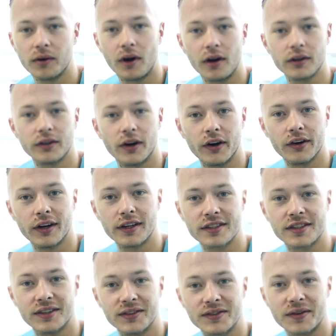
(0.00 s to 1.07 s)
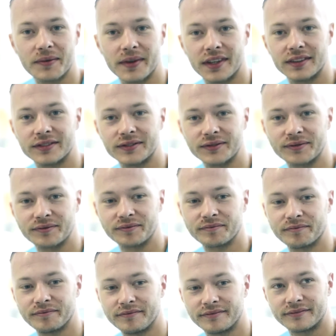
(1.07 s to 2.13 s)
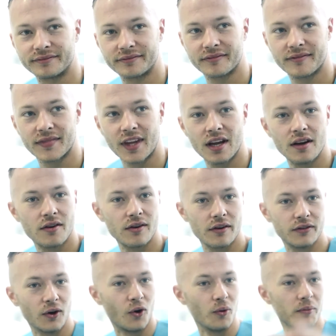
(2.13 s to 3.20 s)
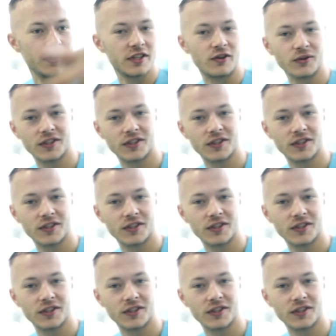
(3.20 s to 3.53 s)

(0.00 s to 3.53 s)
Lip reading: how the hairline goes from now. We have the whole medical